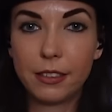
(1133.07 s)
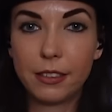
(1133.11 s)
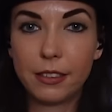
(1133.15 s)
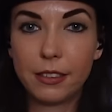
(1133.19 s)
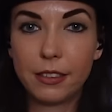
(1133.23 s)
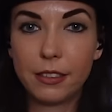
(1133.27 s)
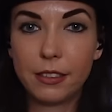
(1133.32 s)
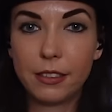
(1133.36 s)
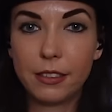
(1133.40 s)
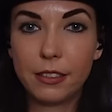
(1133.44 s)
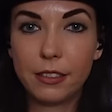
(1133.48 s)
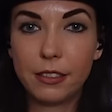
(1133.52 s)

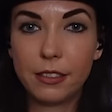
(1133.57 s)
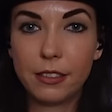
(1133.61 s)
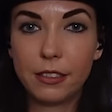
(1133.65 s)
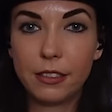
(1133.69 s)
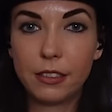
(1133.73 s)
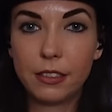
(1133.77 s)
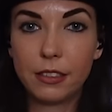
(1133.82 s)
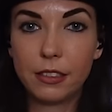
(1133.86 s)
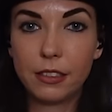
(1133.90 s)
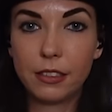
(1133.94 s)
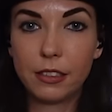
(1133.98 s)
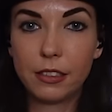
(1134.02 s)

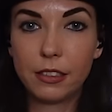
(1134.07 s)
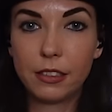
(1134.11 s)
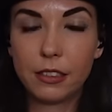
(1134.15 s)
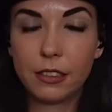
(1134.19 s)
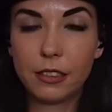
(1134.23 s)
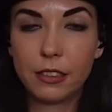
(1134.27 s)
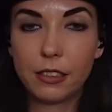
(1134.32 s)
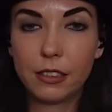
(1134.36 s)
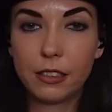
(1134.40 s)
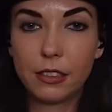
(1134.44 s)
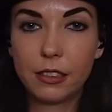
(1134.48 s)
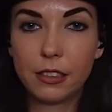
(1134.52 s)

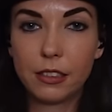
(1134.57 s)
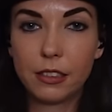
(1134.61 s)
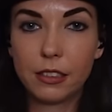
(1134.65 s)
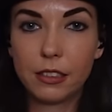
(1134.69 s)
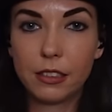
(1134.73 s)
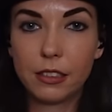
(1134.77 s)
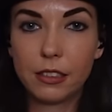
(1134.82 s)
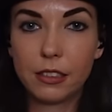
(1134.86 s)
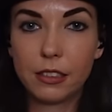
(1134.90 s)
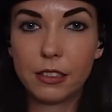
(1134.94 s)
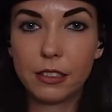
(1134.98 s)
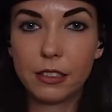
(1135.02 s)

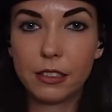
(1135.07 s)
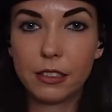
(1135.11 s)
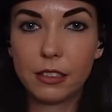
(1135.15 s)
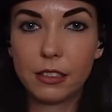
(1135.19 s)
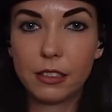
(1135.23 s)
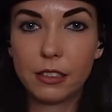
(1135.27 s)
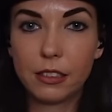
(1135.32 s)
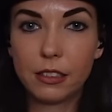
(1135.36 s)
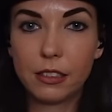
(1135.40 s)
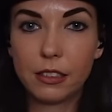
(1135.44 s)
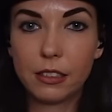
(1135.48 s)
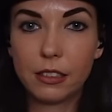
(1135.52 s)

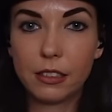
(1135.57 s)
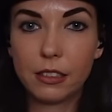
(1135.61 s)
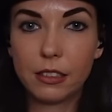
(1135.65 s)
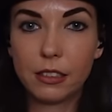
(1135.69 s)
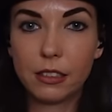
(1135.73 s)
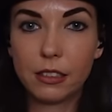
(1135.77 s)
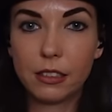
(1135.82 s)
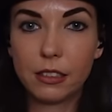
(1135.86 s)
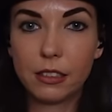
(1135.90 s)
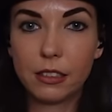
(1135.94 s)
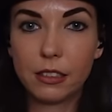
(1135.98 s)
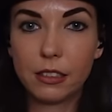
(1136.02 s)

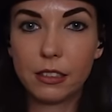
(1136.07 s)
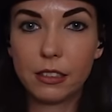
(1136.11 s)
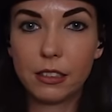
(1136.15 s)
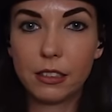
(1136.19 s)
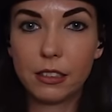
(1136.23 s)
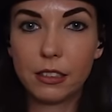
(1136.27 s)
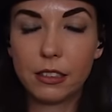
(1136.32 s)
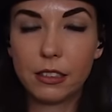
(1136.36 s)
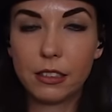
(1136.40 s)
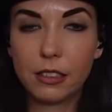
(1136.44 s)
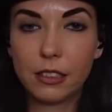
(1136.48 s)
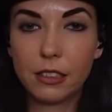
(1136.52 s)

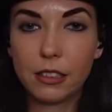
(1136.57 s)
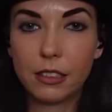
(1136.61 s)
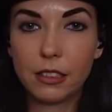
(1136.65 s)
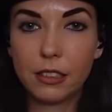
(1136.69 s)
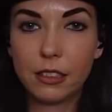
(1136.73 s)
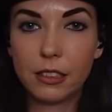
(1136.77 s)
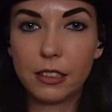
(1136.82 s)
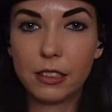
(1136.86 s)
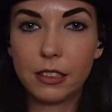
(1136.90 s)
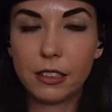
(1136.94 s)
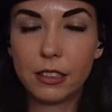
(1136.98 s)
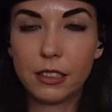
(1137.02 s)

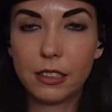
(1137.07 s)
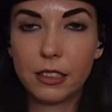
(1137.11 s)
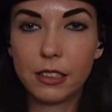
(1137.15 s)
The person shown says nothing.